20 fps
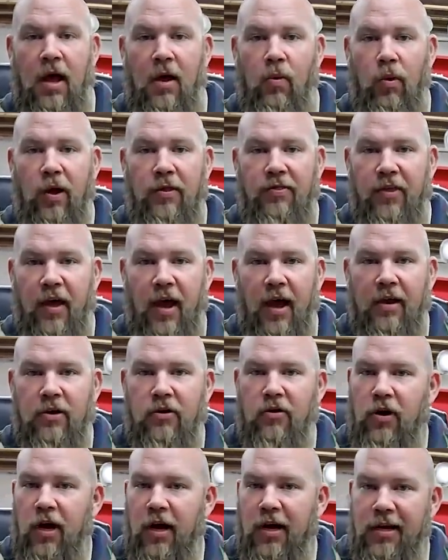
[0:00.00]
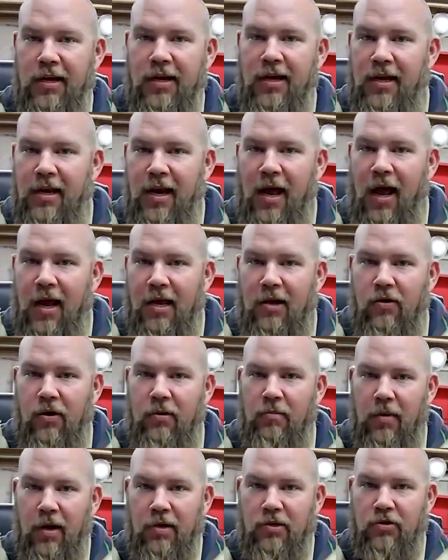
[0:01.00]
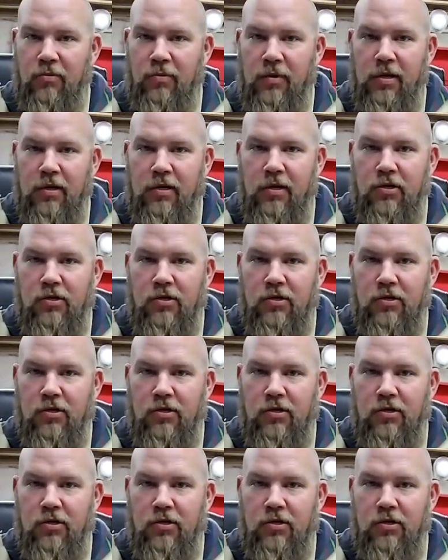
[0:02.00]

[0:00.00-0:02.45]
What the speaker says: With that, you're not going to get an accurate measurement.